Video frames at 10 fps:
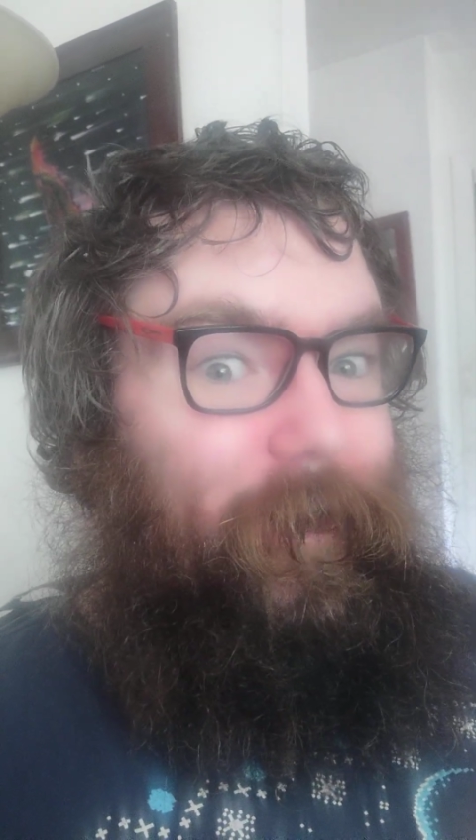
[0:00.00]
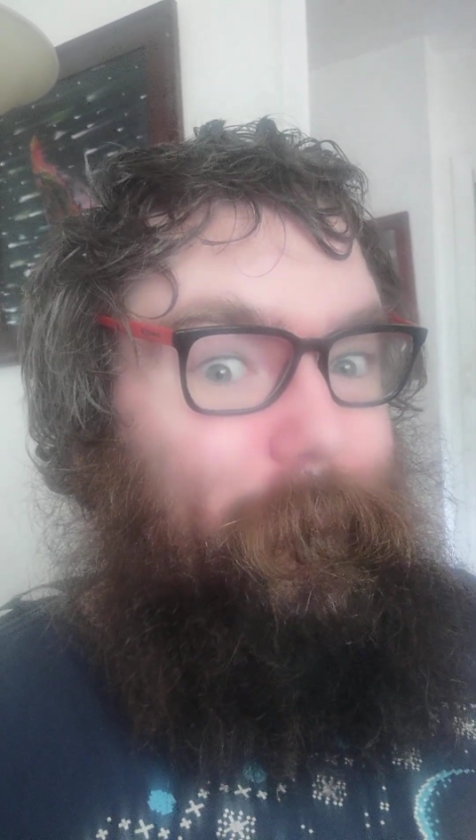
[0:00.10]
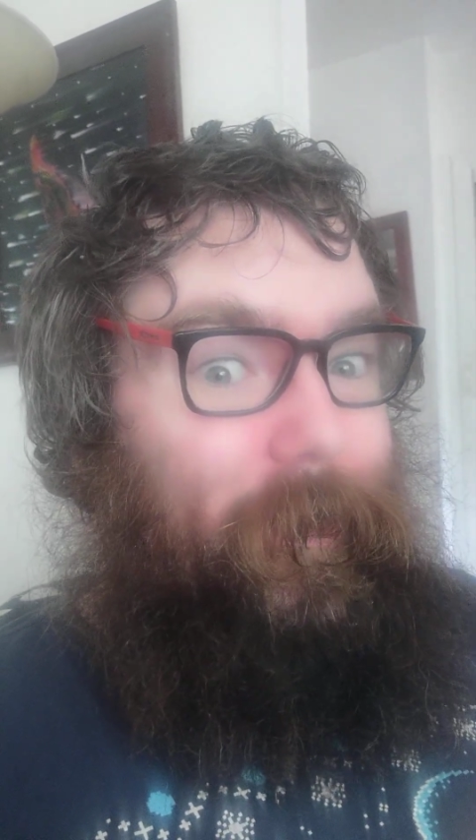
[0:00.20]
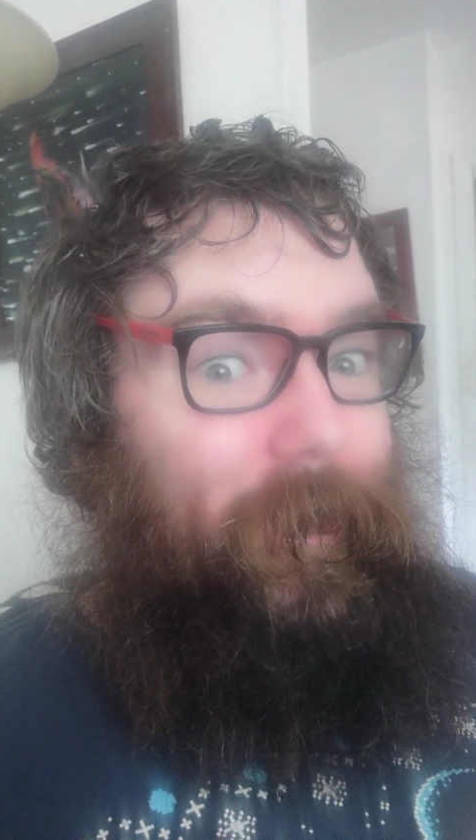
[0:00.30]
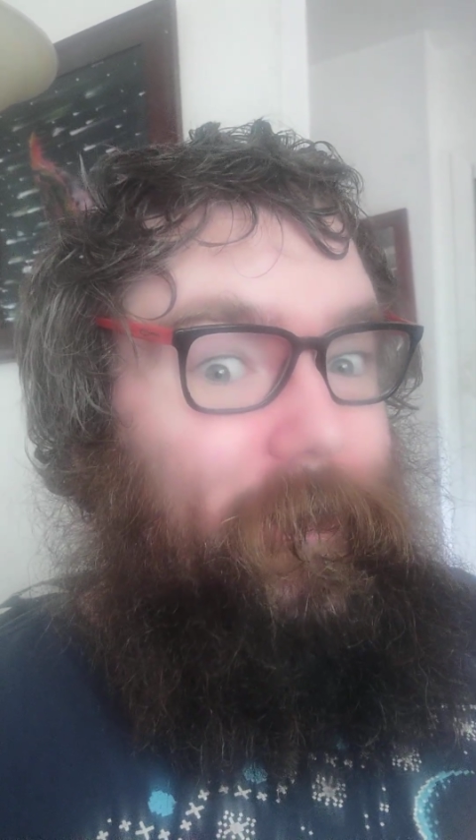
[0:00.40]

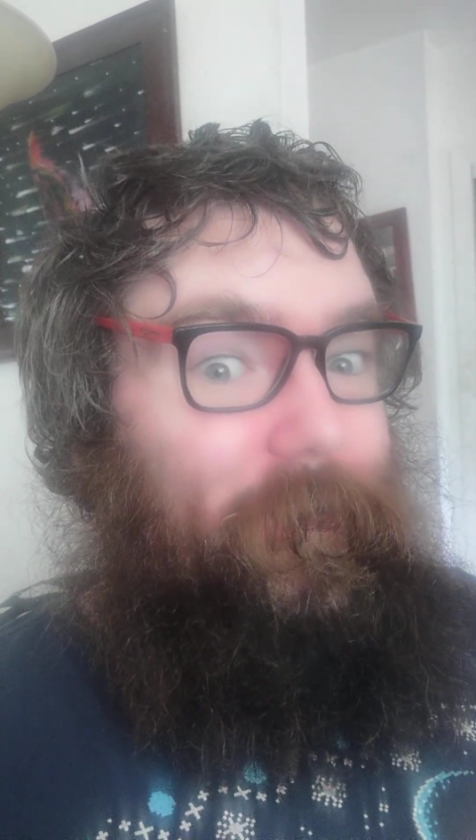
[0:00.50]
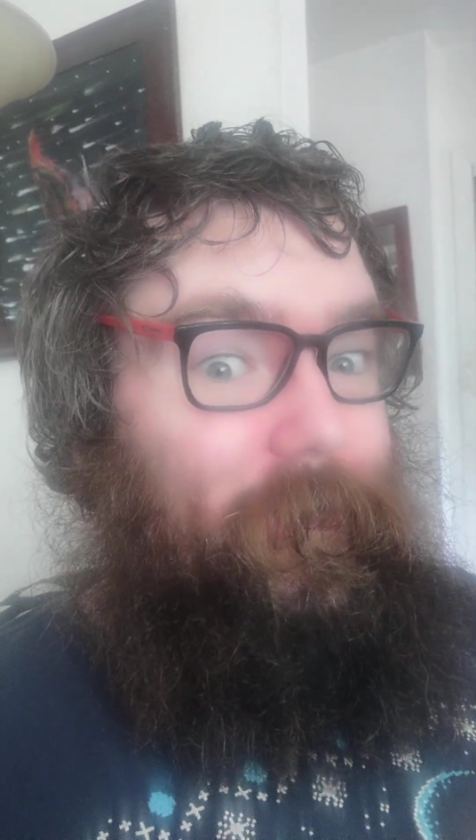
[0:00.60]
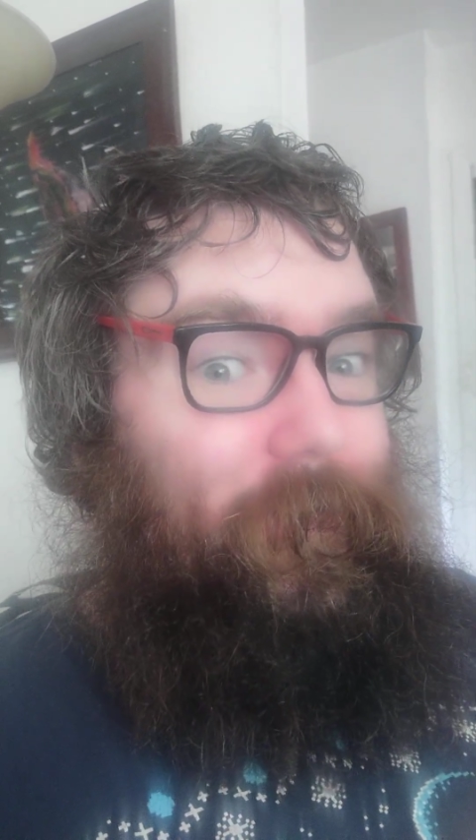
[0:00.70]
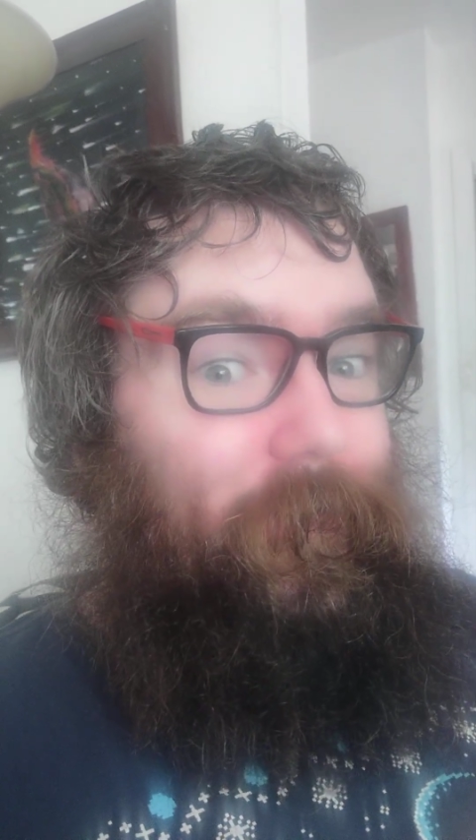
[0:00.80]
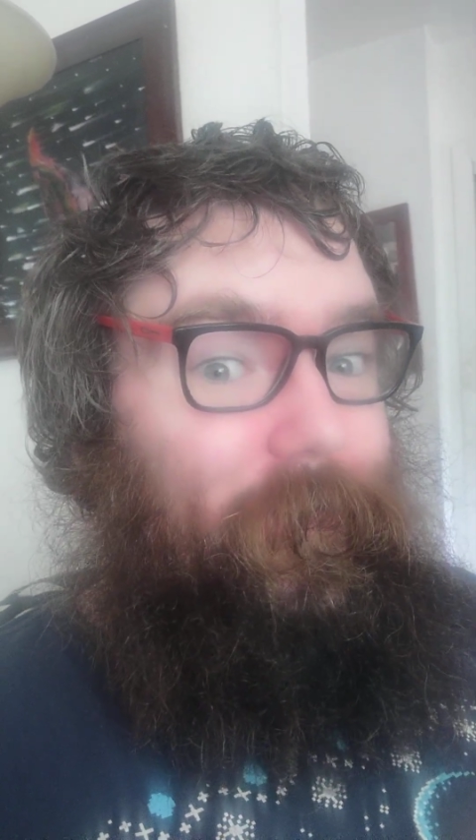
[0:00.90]
money
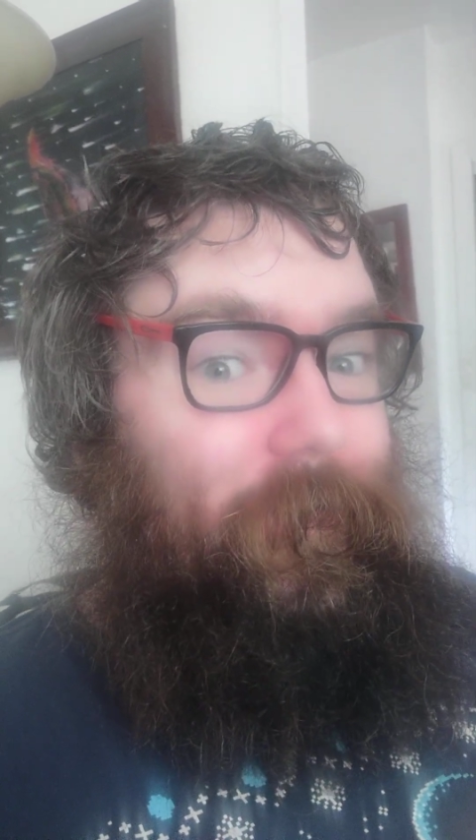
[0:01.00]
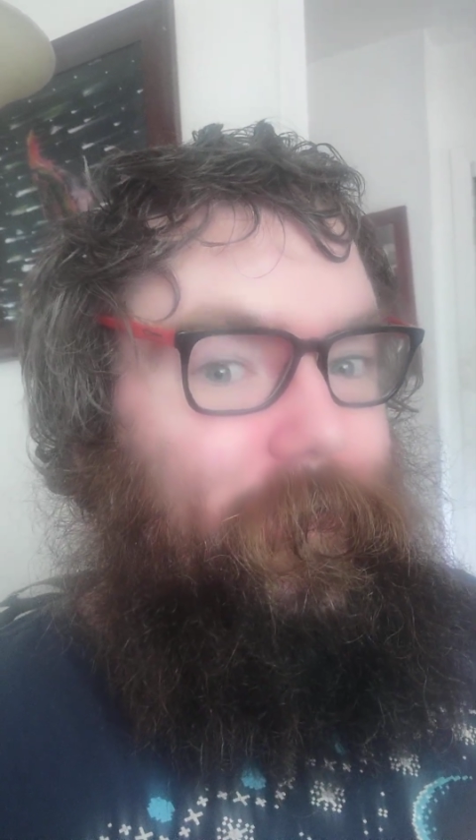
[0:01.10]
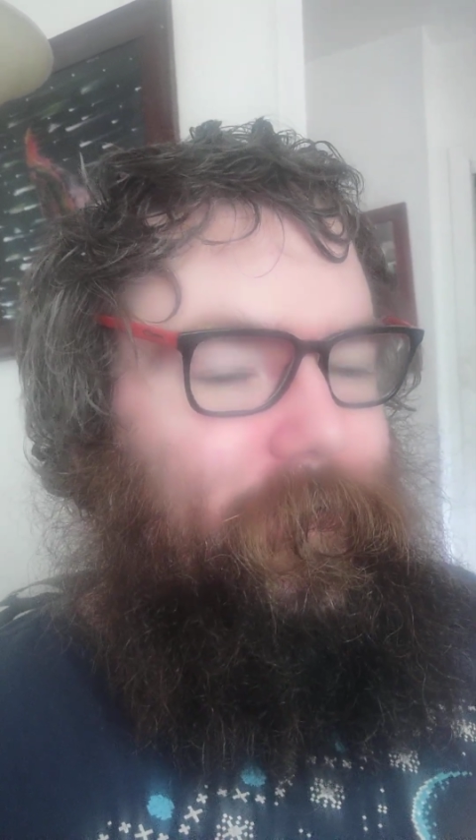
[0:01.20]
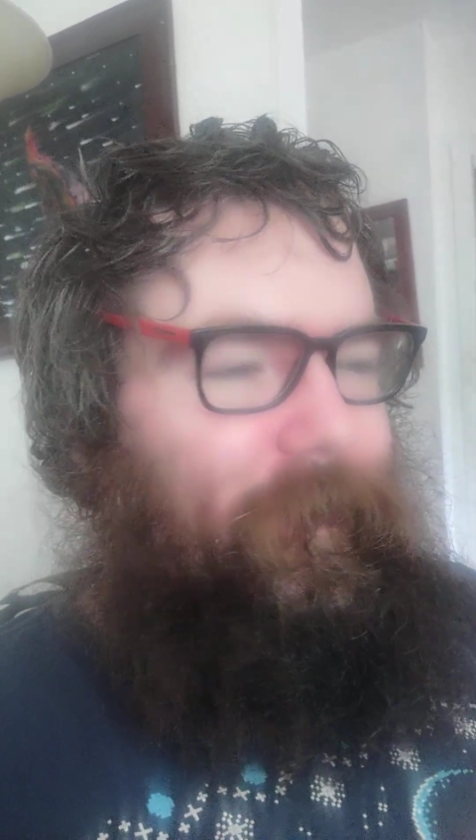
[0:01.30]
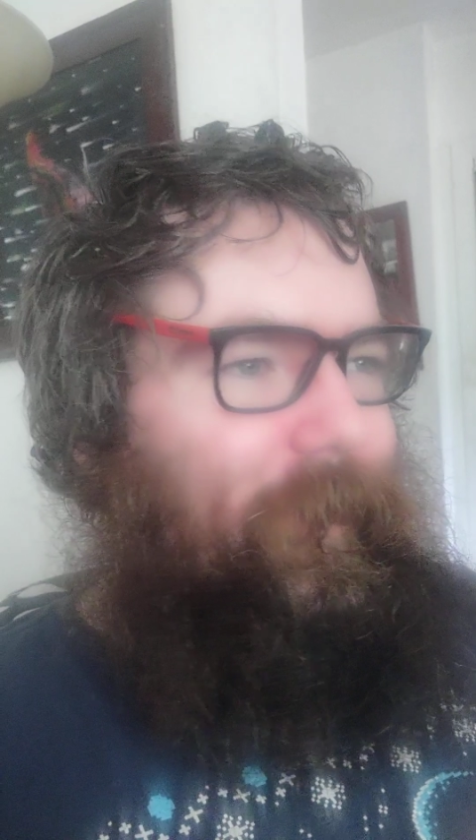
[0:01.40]
too
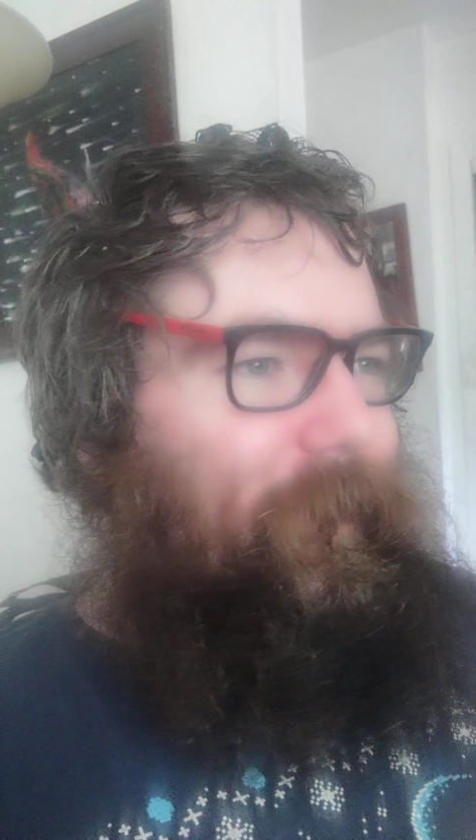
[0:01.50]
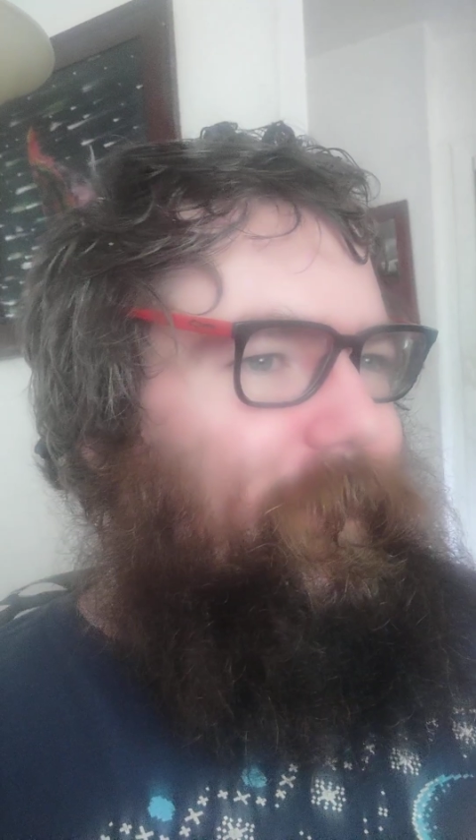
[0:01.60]
hui